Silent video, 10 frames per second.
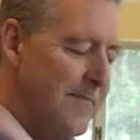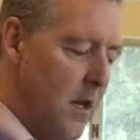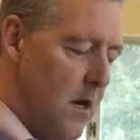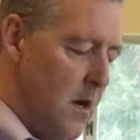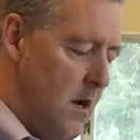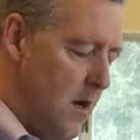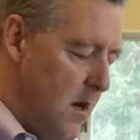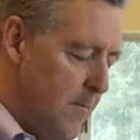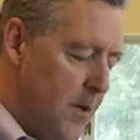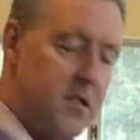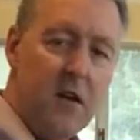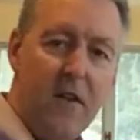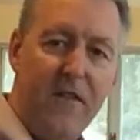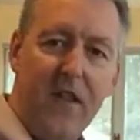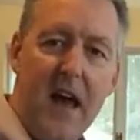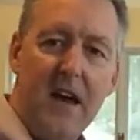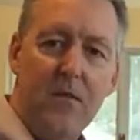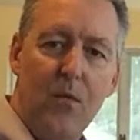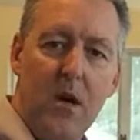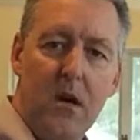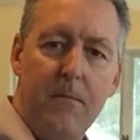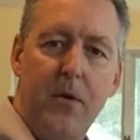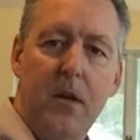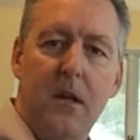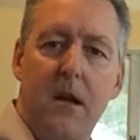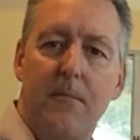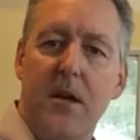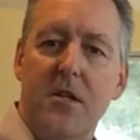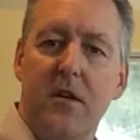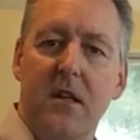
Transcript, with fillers: Uh, but it's not flat where I'm putting a lot of pressure